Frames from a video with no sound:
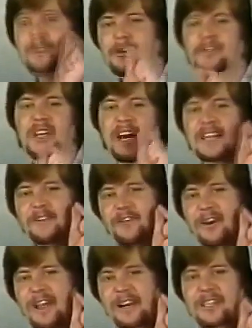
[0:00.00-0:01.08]
use it as a
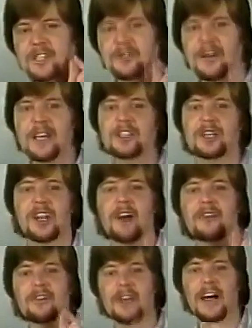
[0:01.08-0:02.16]
very illustration
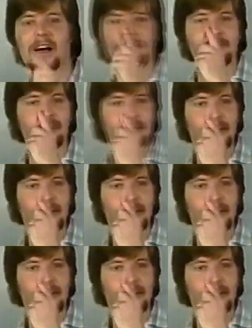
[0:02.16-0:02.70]
of your love.